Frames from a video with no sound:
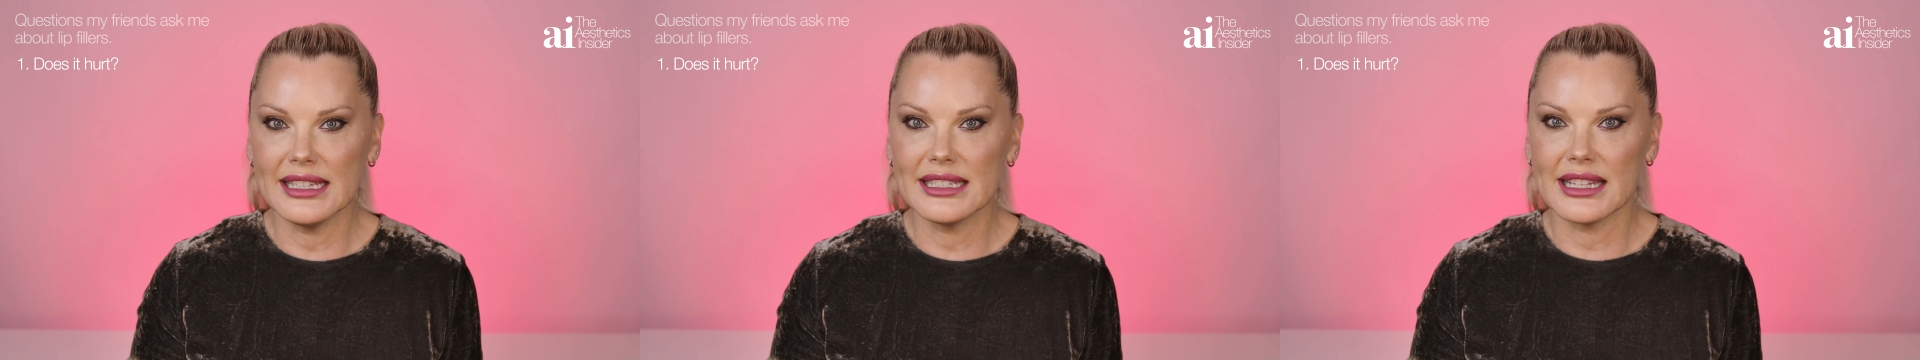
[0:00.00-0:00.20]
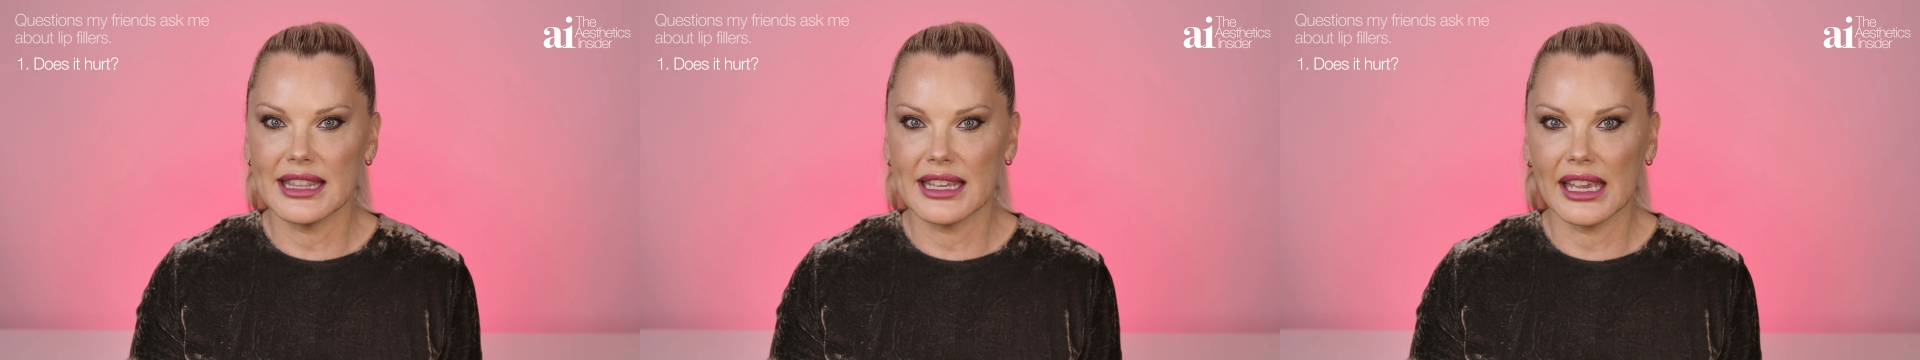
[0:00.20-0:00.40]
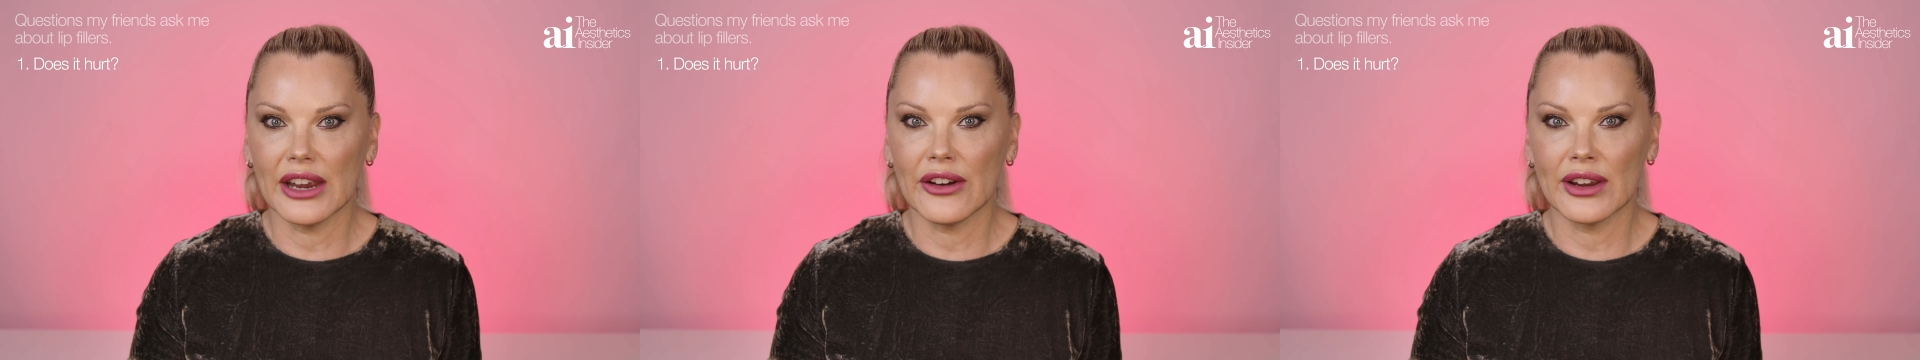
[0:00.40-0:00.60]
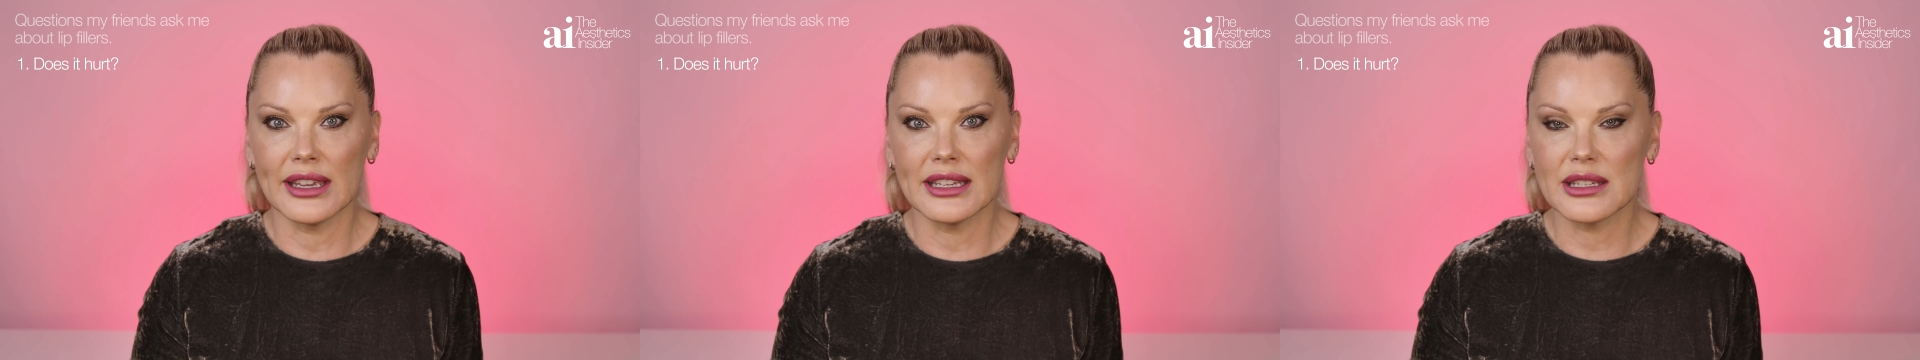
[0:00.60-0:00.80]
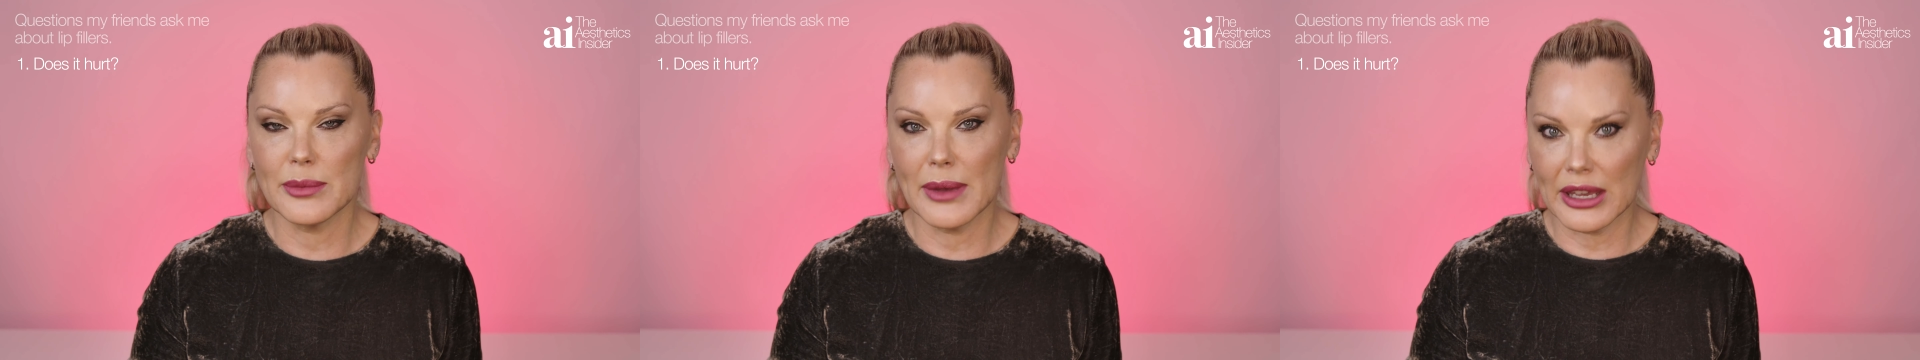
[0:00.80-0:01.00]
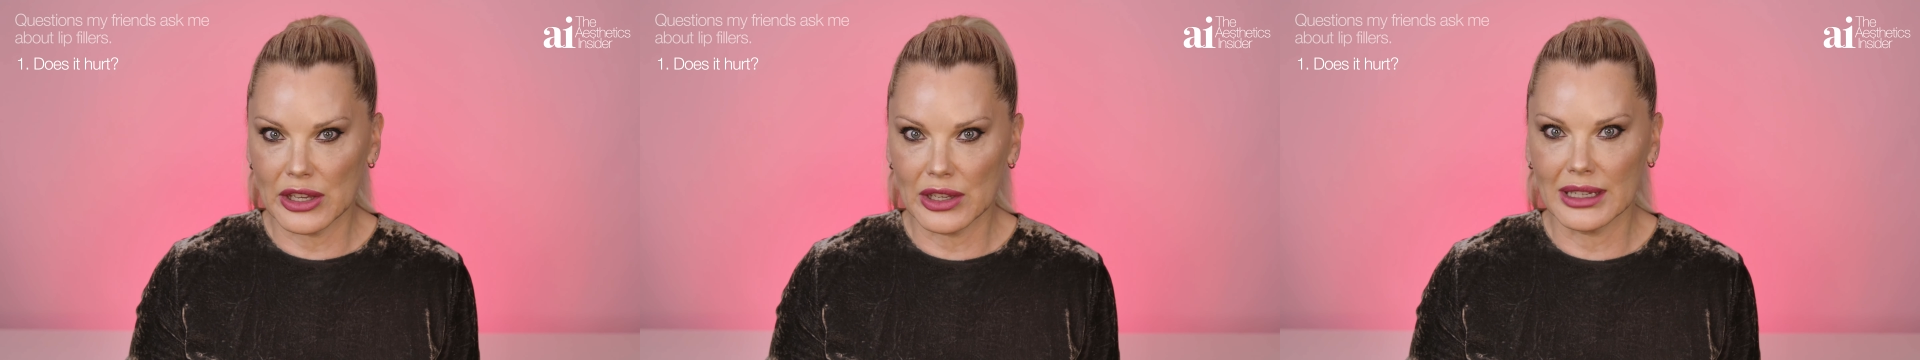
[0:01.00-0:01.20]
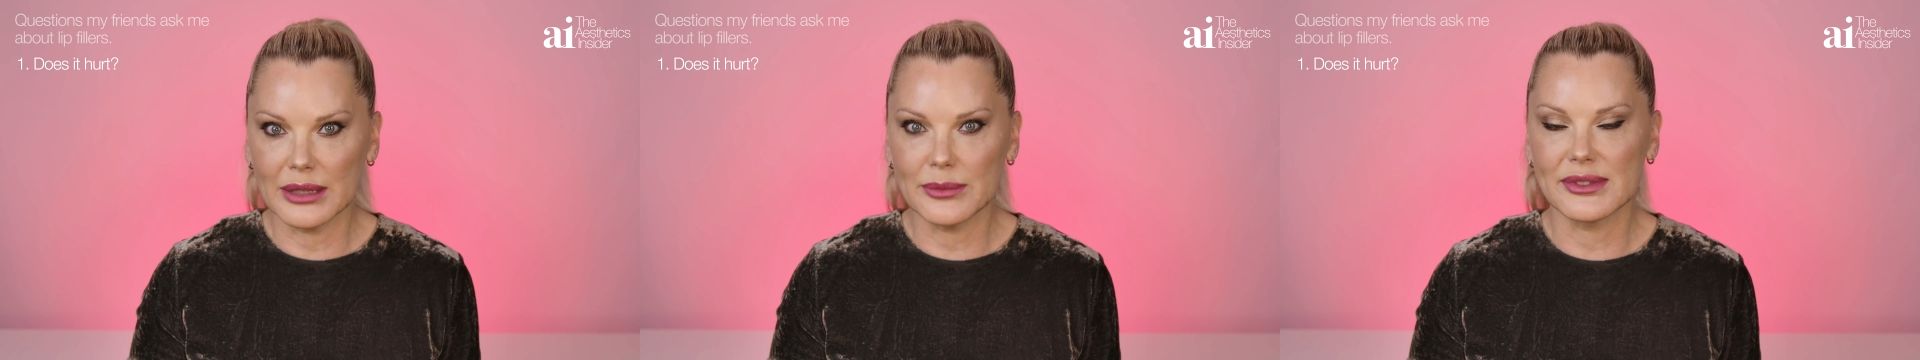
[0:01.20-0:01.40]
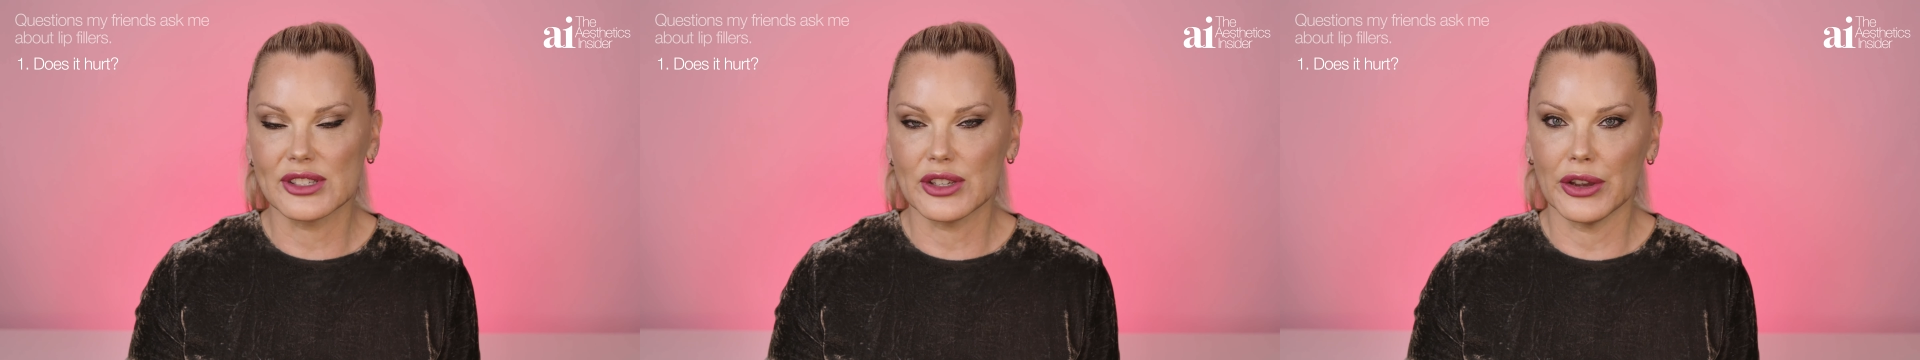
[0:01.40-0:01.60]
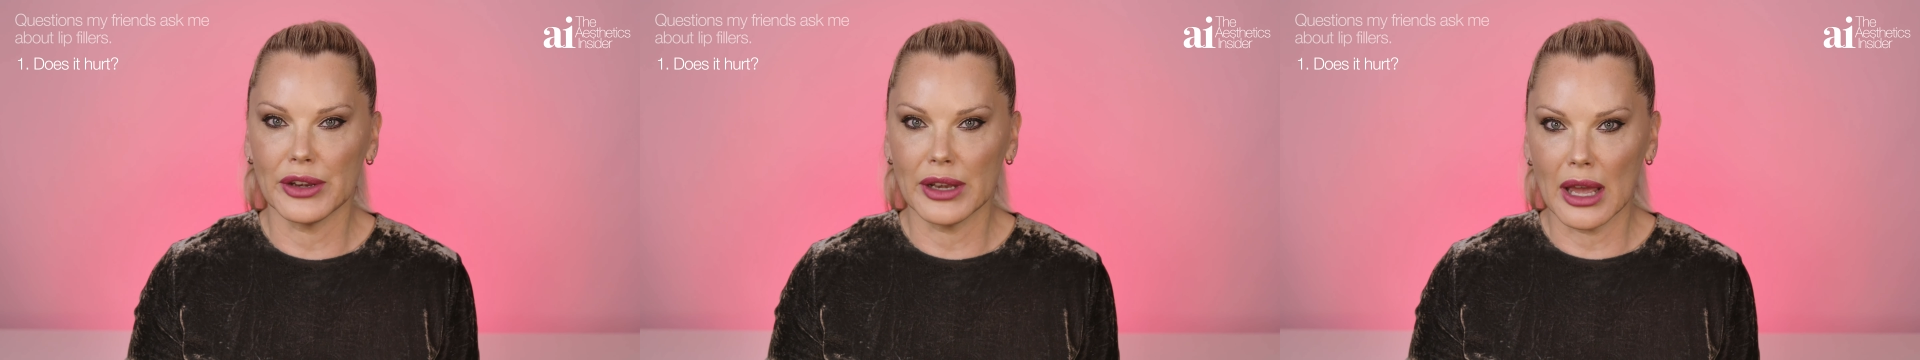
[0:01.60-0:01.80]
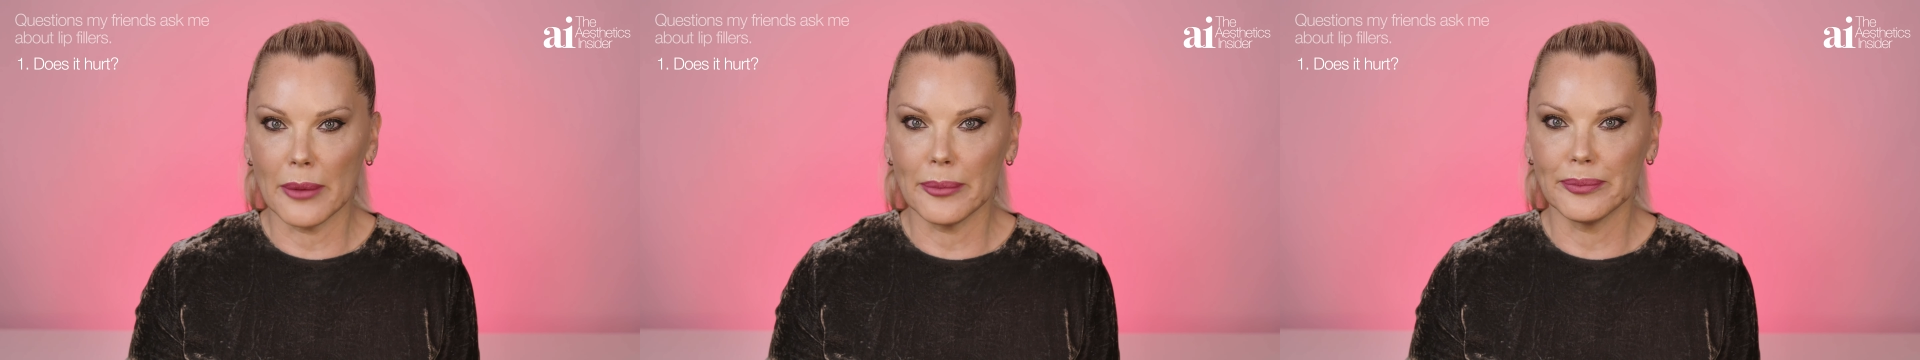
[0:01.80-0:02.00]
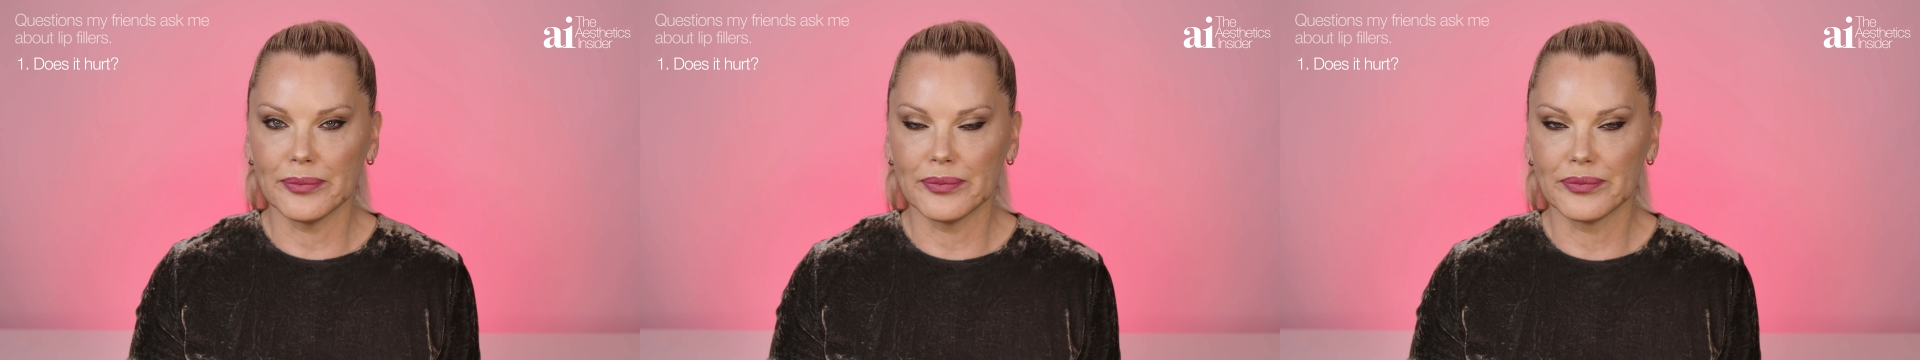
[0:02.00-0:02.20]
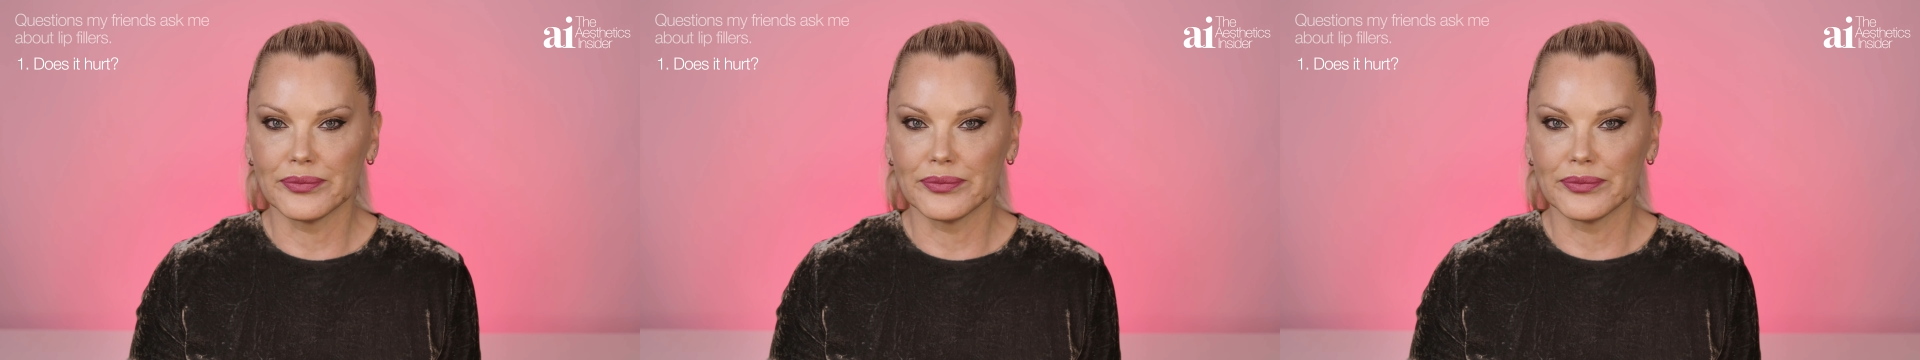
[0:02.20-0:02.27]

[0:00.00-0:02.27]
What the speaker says: into the area to make your lips go numb.